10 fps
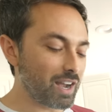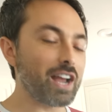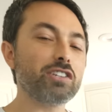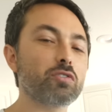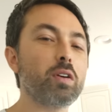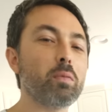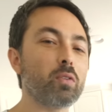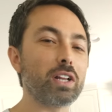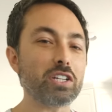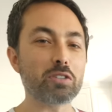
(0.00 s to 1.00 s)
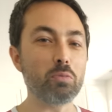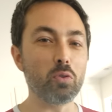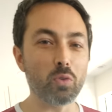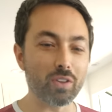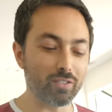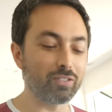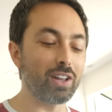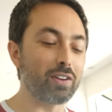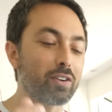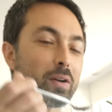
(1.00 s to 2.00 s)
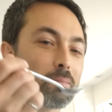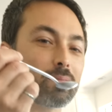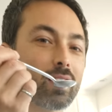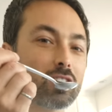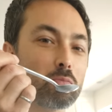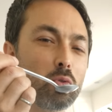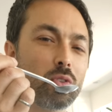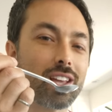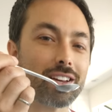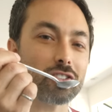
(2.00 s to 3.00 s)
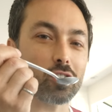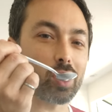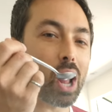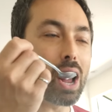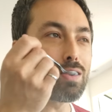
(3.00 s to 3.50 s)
ice cream a really smooth flavor, smooth texture.